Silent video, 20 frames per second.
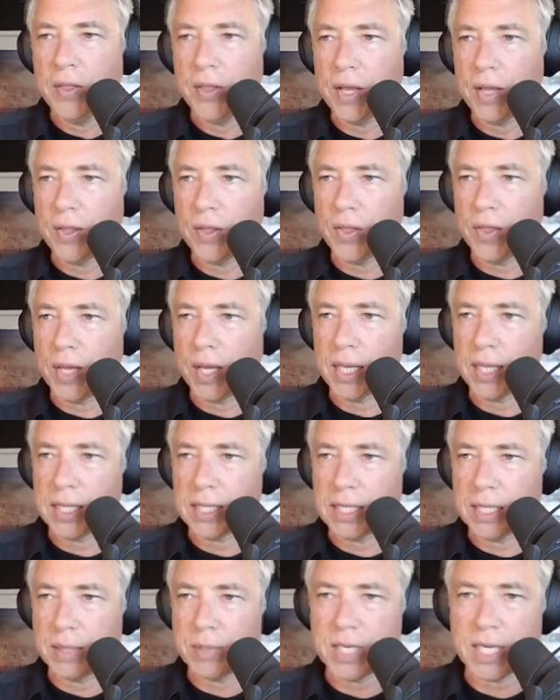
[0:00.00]
The other thing
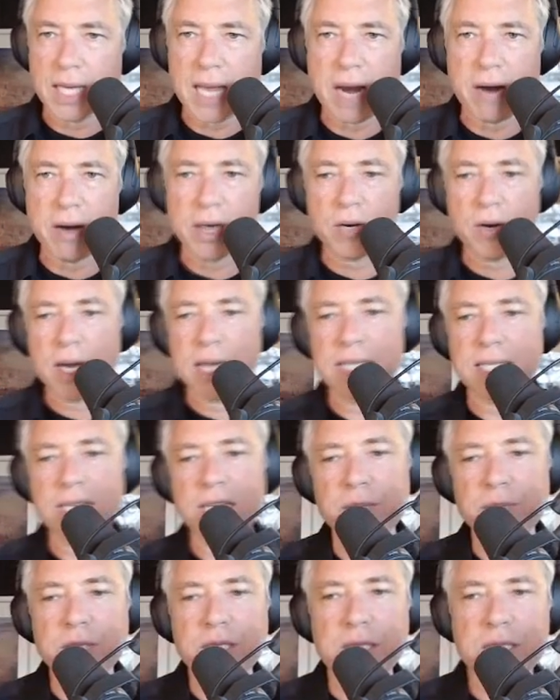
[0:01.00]
that seems to characterize
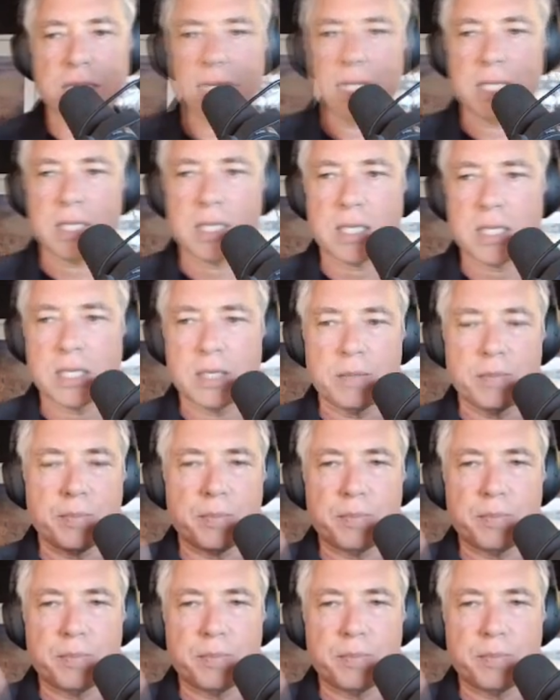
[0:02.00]
him is that he's